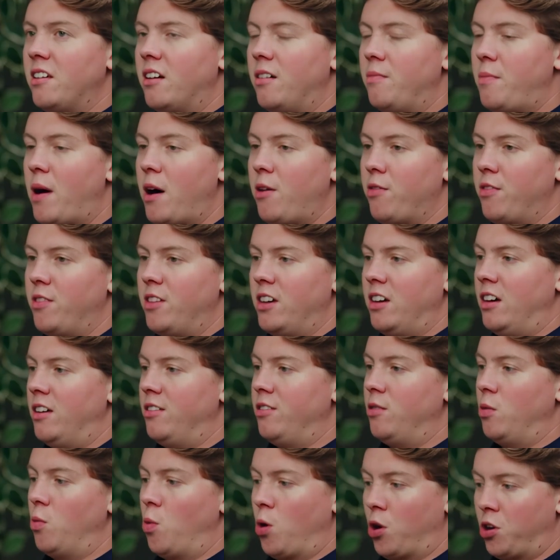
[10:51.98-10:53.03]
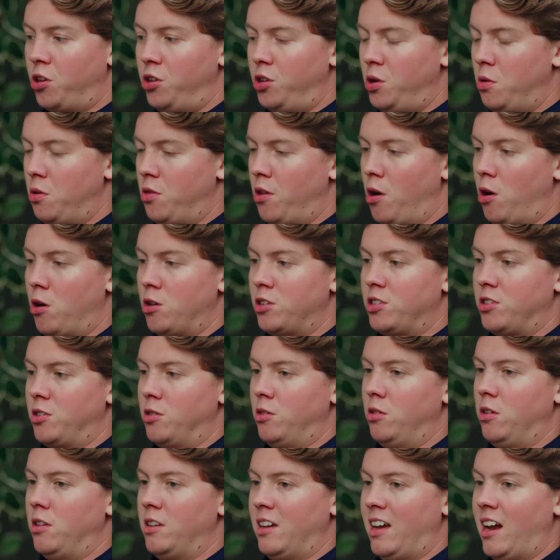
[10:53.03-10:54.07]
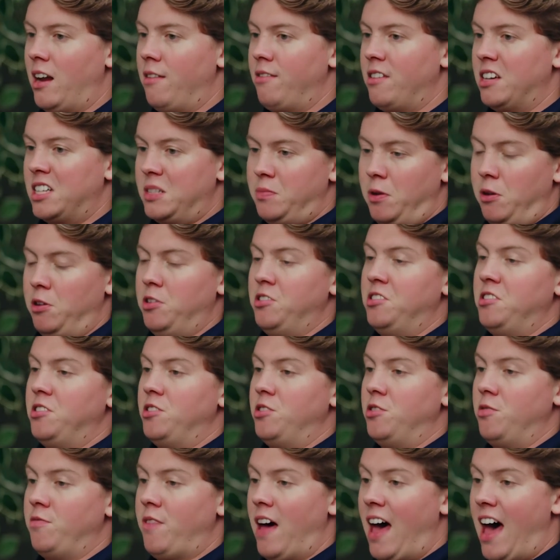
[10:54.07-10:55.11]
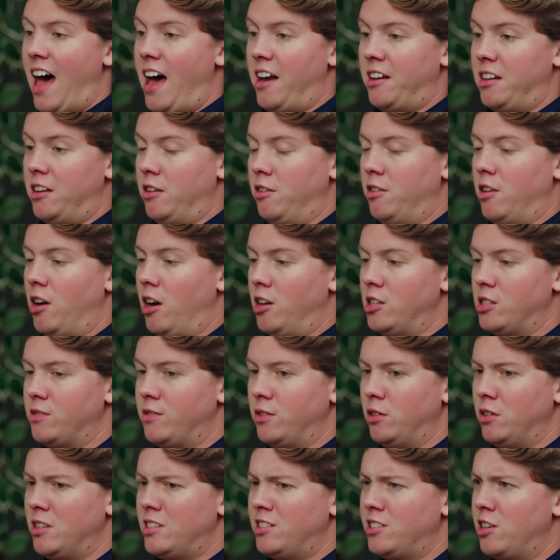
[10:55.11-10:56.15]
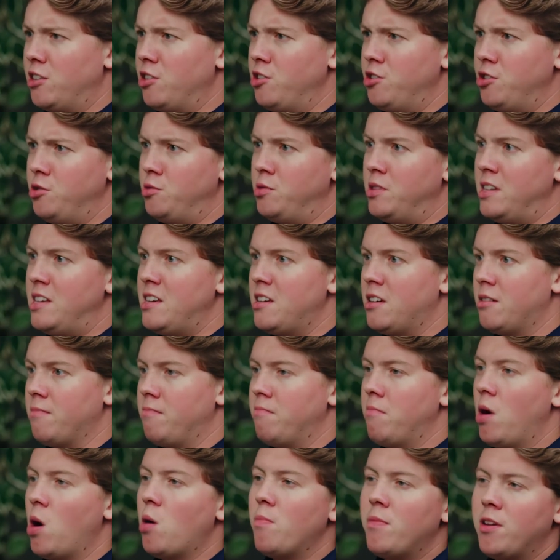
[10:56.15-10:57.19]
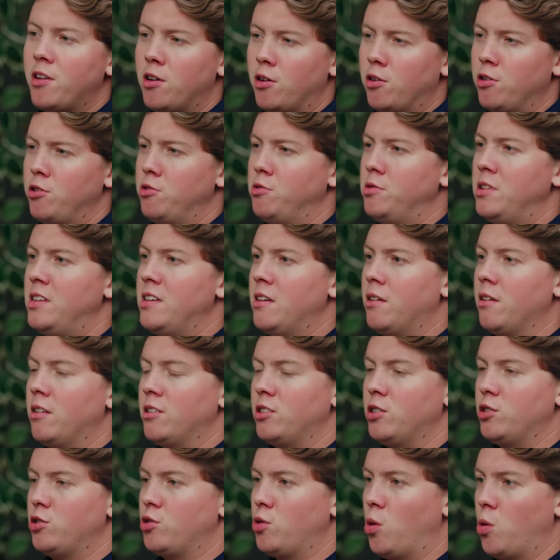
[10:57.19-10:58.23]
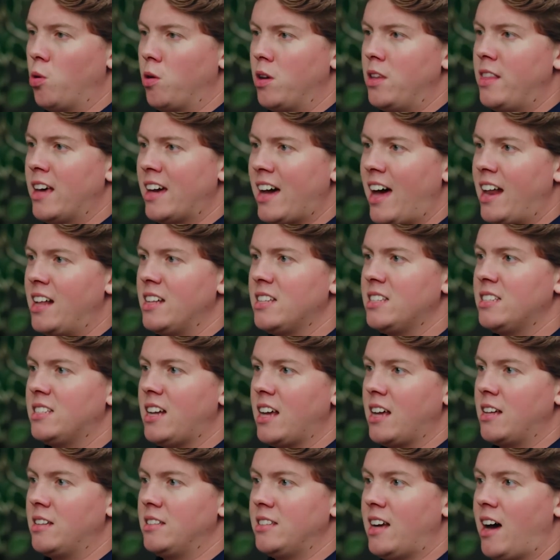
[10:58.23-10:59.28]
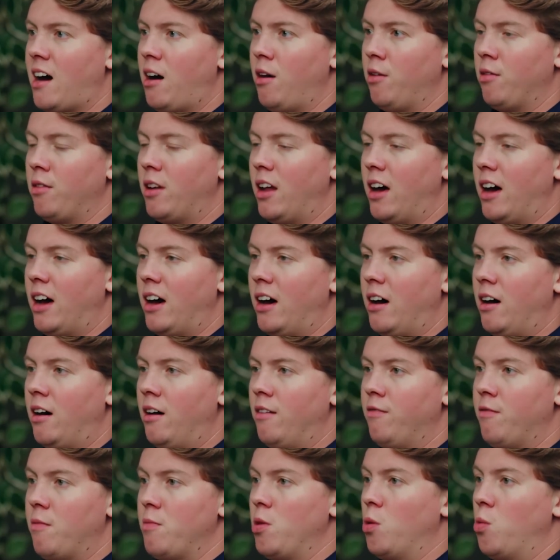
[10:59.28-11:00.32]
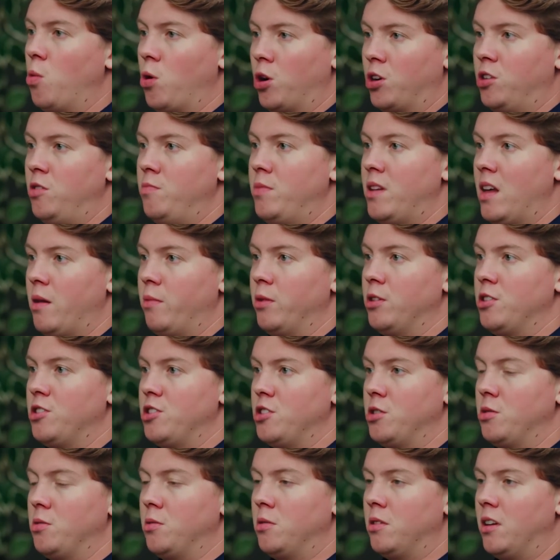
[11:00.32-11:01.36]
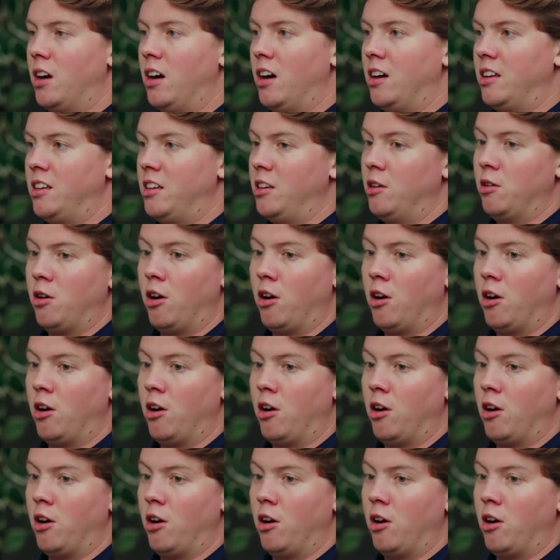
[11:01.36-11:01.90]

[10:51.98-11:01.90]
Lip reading: about the work you do in the Arsenal and kind of the experiences you've had here in Huntsville, is there a unique moment or a unique story that kind of stands out from the work you've been able to do here